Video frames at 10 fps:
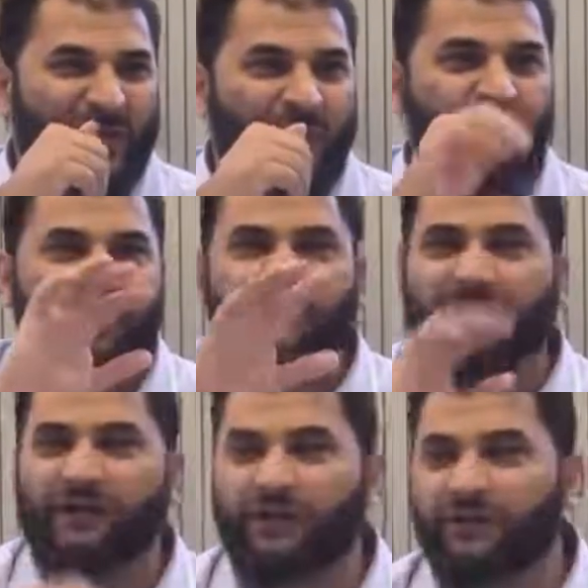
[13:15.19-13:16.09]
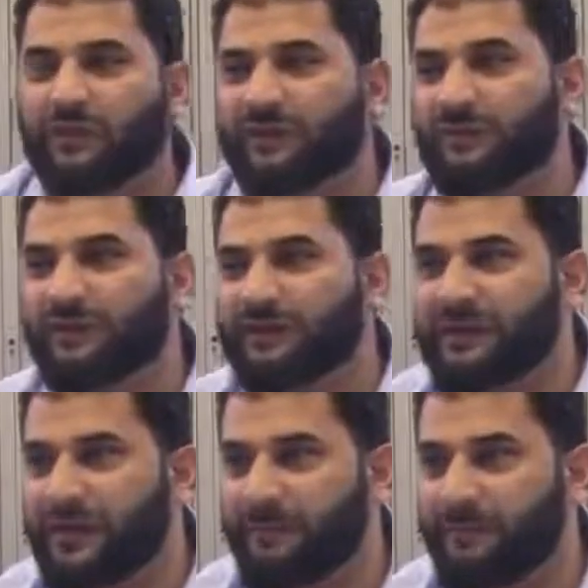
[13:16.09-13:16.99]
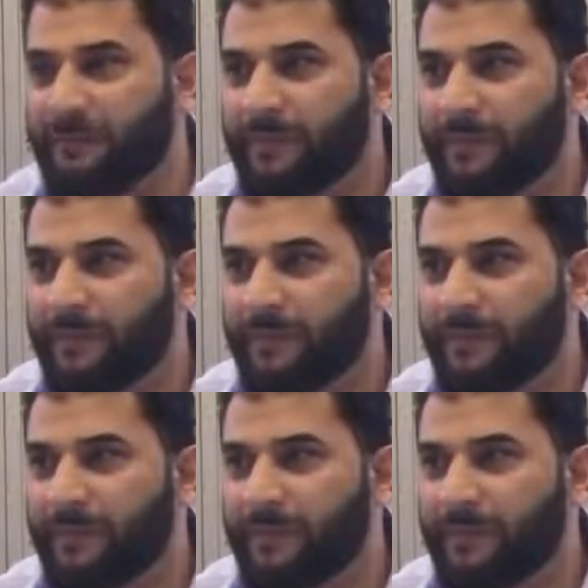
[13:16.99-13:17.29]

who was still a new Muslim at the time,